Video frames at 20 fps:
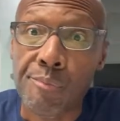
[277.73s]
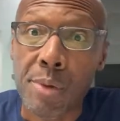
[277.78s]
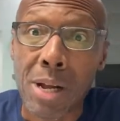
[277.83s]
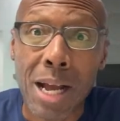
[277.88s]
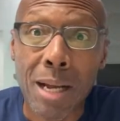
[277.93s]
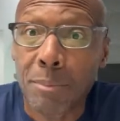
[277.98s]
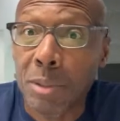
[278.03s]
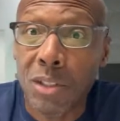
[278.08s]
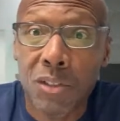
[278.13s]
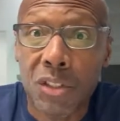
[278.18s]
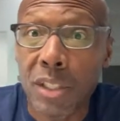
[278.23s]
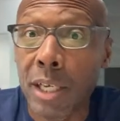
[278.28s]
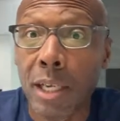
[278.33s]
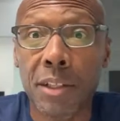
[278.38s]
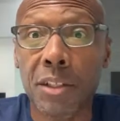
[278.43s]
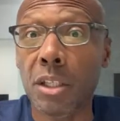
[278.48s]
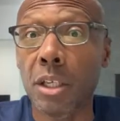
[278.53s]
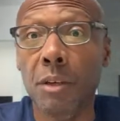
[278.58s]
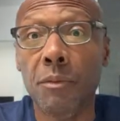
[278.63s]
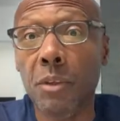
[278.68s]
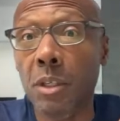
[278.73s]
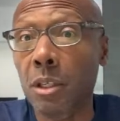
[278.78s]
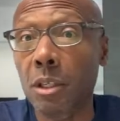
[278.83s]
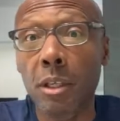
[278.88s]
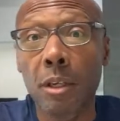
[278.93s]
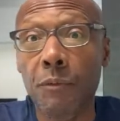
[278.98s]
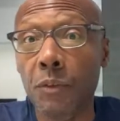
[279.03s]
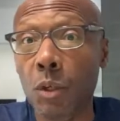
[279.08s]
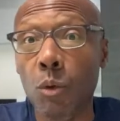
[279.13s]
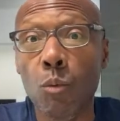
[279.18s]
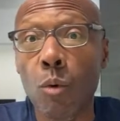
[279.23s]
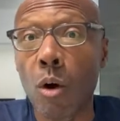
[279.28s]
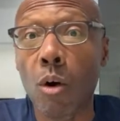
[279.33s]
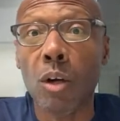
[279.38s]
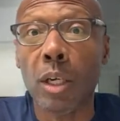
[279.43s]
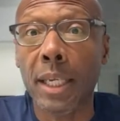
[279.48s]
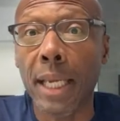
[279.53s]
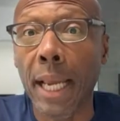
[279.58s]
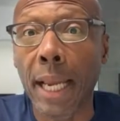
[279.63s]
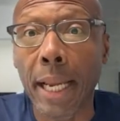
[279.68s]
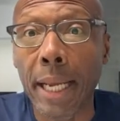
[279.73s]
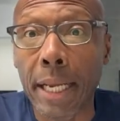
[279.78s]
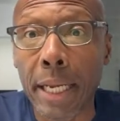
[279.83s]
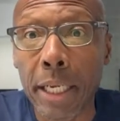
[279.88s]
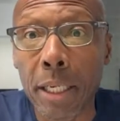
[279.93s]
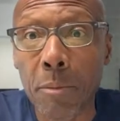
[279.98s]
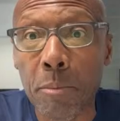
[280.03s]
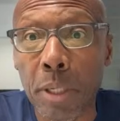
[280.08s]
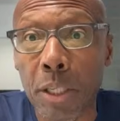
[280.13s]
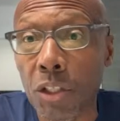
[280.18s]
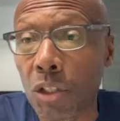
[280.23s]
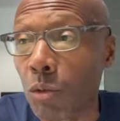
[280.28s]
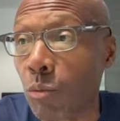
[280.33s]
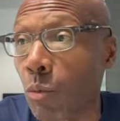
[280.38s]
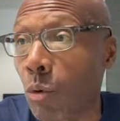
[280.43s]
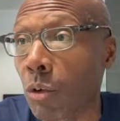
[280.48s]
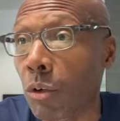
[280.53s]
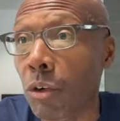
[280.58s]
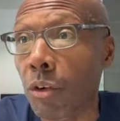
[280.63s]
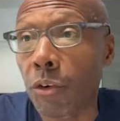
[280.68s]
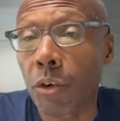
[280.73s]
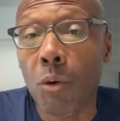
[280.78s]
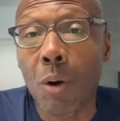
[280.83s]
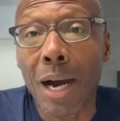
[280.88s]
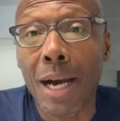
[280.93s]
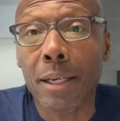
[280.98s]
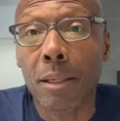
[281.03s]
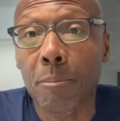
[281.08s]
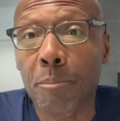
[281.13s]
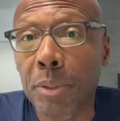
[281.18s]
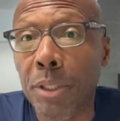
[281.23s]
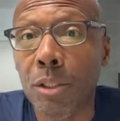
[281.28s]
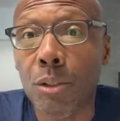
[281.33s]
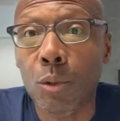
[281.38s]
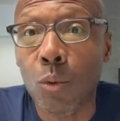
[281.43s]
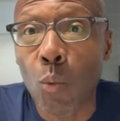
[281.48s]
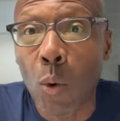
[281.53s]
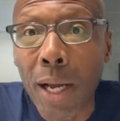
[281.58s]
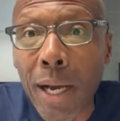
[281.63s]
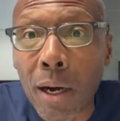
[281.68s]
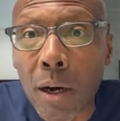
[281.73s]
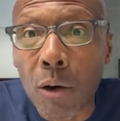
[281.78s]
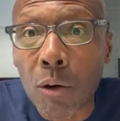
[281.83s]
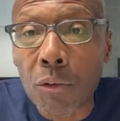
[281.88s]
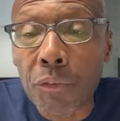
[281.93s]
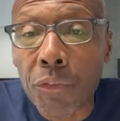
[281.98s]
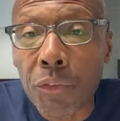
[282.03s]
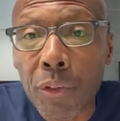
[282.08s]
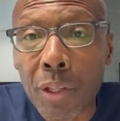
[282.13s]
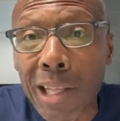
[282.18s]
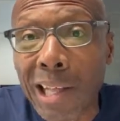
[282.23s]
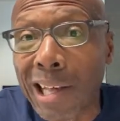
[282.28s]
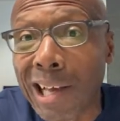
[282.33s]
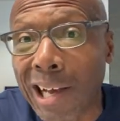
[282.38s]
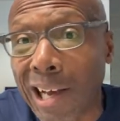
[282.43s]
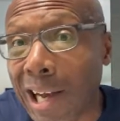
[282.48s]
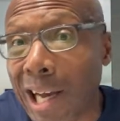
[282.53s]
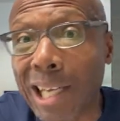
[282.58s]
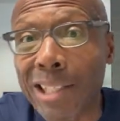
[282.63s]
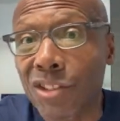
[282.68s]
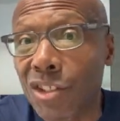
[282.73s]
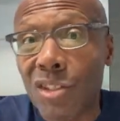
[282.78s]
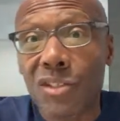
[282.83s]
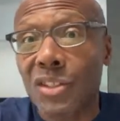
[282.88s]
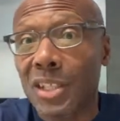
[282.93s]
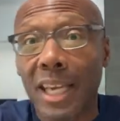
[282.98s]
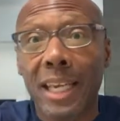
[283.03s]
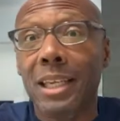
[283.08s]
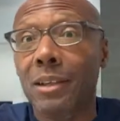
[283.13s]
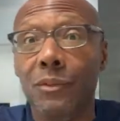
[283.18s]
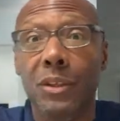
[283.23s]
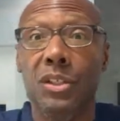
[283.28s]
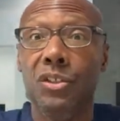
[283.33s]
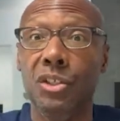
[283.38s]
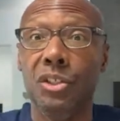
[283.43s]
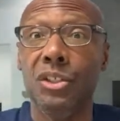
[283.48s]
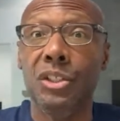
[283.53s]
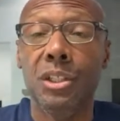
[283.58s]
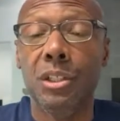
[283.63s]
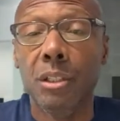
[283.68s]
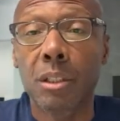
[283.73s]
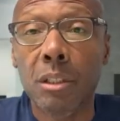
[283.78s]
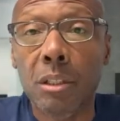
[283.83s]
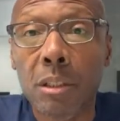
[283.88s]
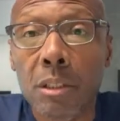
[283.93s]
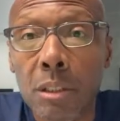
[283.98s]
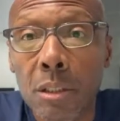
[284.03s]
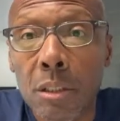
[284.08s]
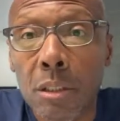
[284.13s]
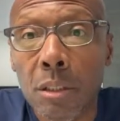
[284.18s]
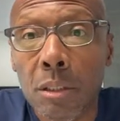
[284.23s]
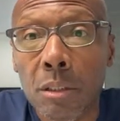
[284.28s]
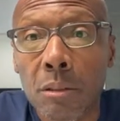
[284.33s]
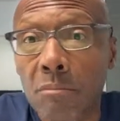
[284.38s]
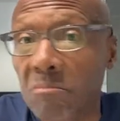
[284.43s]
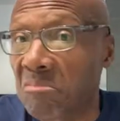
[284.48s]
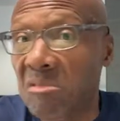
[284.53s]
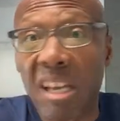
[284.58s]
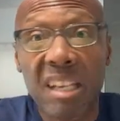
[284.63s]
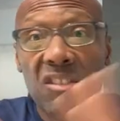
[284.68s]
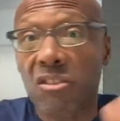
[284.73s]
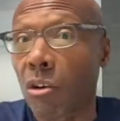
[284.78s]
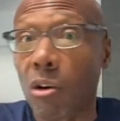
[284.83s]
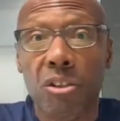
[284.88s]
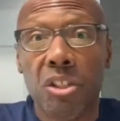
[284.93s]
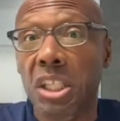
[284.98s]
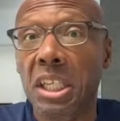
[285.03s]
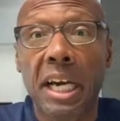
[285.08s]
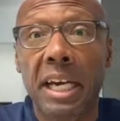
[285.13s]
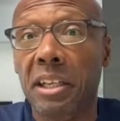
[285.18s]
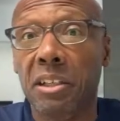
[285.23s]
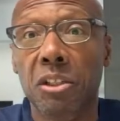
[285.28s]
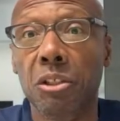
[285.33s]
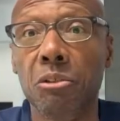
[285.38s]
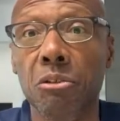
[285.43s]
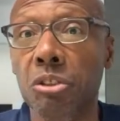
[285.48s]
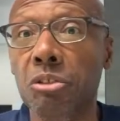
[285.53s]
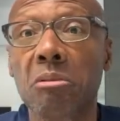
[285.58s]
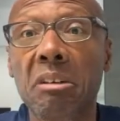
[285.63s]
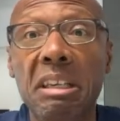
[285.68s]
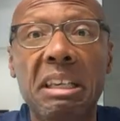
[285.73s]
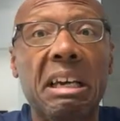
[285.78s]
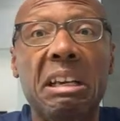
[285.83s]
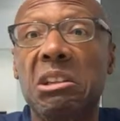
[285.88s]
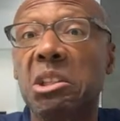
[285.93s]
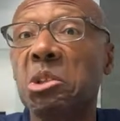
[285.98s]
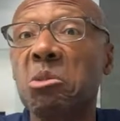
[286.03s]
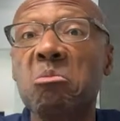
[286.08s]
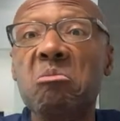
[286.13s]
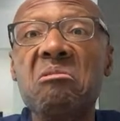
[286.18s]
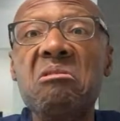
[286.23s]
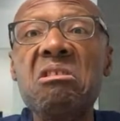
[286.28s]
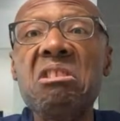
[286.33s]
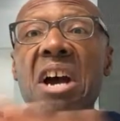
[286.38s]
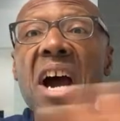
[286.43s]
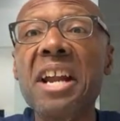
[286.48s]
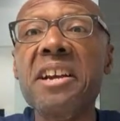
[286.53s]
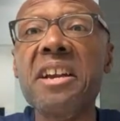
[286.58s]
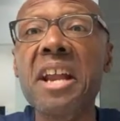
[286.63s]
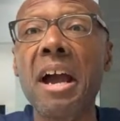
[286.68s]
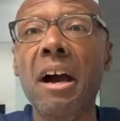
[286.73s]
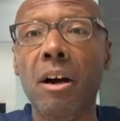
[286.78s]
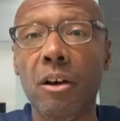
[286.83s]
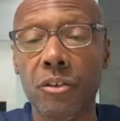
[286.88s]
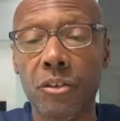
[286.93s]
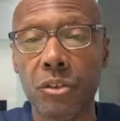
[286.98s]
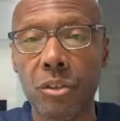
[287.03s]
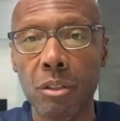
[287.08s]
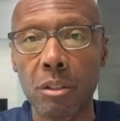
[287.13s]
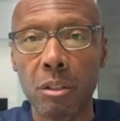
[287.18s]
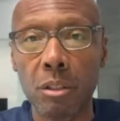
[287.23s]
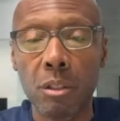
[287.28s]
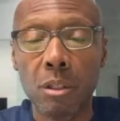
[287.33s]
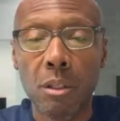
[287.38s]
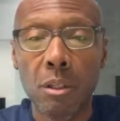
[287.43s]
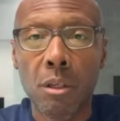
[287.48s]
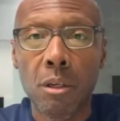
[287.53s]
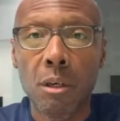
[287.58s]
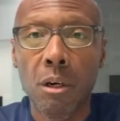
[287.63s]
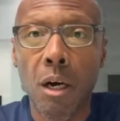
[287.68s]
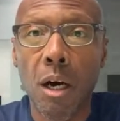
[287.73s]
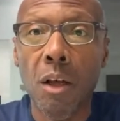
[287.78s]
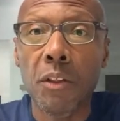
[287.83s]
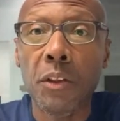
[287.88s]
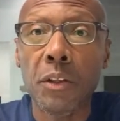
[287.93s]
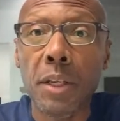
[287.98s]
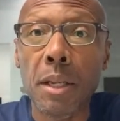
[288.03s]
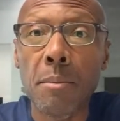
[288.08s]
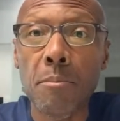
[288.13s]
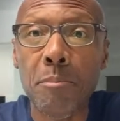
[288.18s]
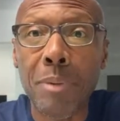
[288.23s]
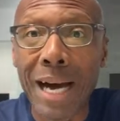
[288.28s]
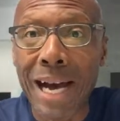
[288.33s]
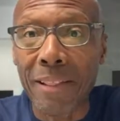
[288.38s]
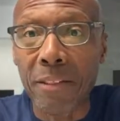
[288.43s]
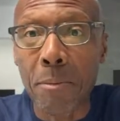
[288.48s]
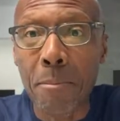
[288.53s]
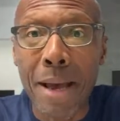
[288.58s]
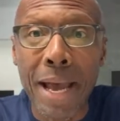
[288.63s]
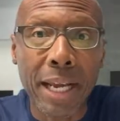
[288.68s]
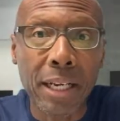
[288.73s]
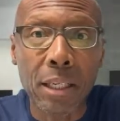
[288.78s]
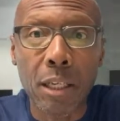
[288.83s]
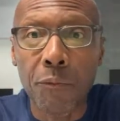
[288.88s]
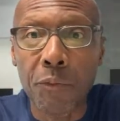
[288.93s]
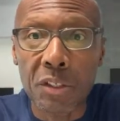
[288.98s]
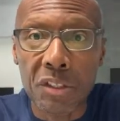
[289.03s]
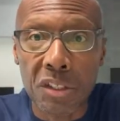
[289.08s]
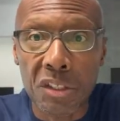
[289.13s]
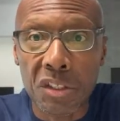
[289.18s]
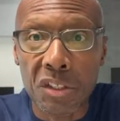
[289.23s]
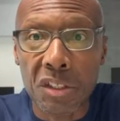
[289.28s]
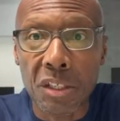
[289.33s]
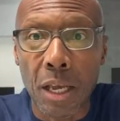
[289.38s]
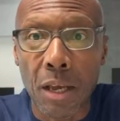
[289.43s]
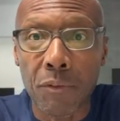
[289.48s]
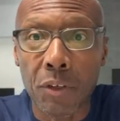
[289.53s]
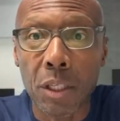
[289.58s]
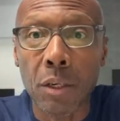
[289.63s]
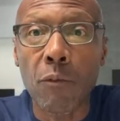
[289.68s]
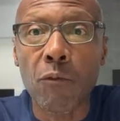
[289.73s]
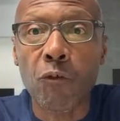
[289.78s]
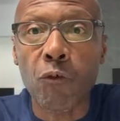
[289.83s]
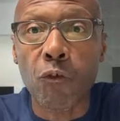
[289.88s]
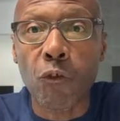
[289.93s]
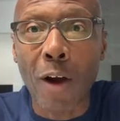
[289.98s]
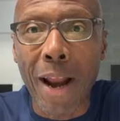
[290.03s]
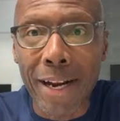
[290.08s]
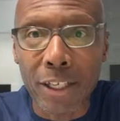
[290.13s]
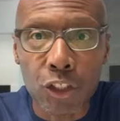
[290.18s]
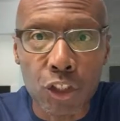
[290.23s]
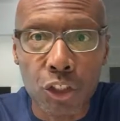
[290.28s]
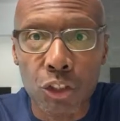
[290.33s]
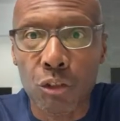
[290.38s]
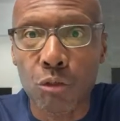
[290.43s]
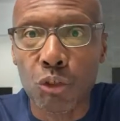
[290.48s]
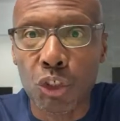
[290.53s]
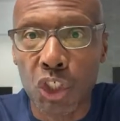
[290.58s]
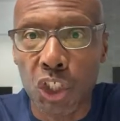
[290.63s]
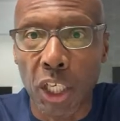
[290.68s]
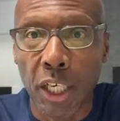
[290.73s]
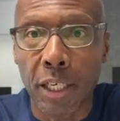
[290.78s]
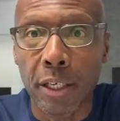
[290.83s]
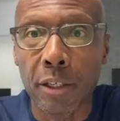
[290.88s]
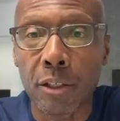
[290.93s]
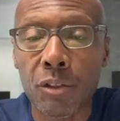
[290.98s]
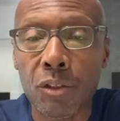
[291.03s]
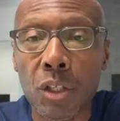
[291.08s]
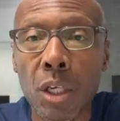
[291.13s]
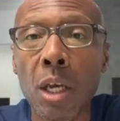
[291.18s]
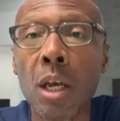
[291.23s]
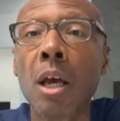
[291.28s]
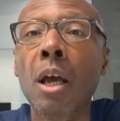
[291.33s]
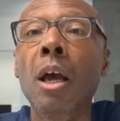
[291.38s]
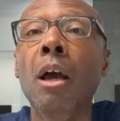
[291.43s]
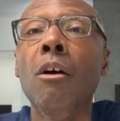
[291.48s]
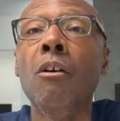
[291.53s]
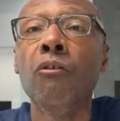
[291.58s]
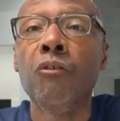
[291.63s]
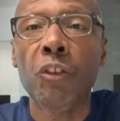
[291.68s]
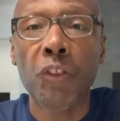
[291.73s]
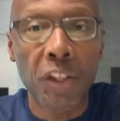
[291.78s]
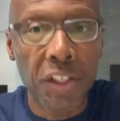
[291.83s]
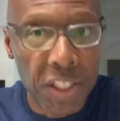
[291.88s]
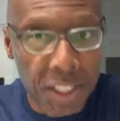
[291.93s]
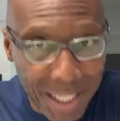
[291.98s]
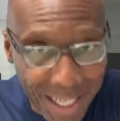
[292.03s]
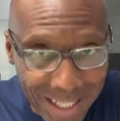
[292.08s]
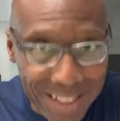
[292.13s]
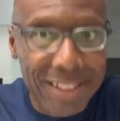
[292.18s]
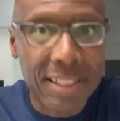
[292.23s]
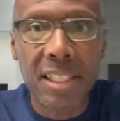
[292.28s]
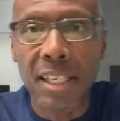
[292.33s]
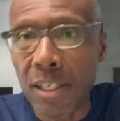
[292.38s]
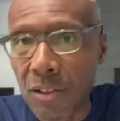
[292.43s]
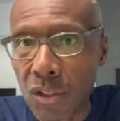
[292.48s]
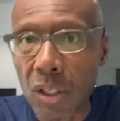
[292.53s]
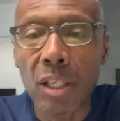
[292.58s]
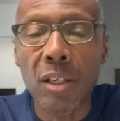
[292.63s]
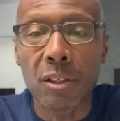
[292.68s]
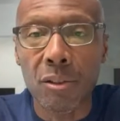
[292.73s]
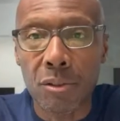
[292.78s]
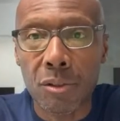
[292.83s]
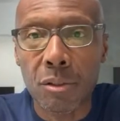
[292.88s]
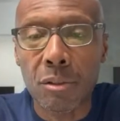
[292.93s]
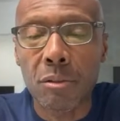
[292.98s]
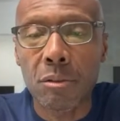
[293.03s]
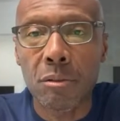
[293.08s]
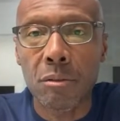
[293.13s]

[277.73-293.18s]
I'm just telling you, if, if you want game and you want to know how to build wealth, I just gave it to you. That's all you got to do. You ain't got to do nothing else other than buy the Magnificent Seven, fractional shares, for the next 10 years.